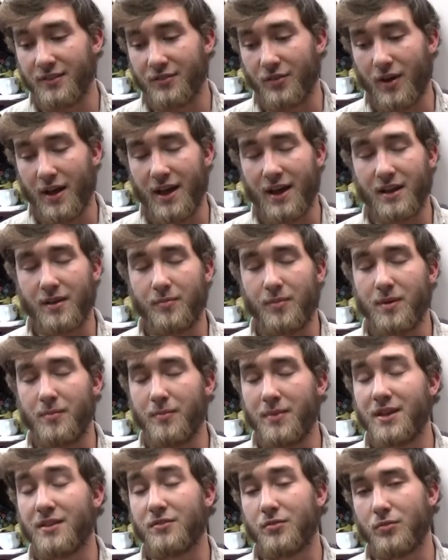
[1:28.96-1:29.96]
so I had to be
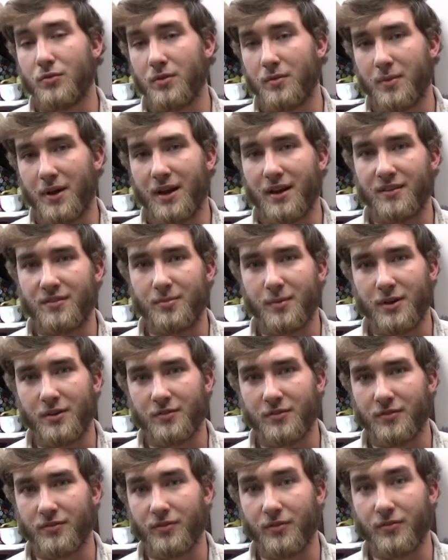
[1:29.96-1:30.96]
mentored by a
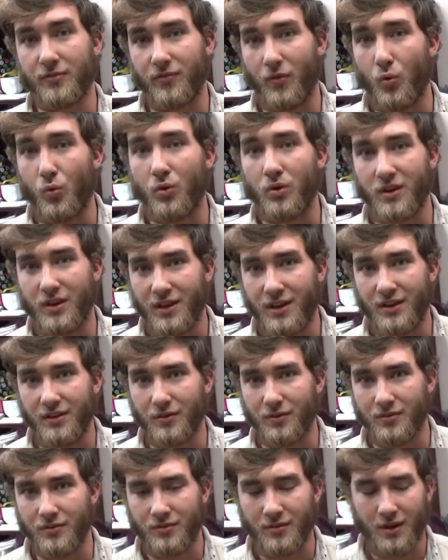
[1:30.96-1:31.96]
sponsor for four
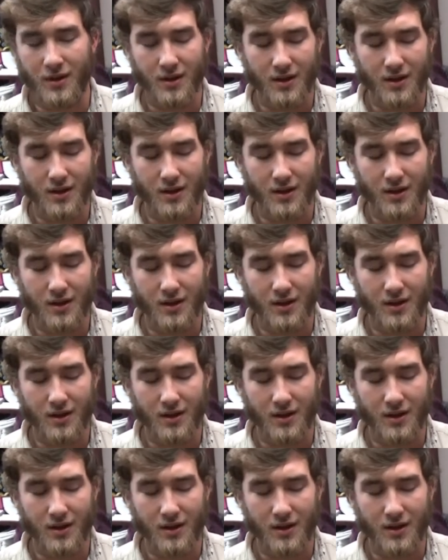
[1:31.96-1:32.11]
years.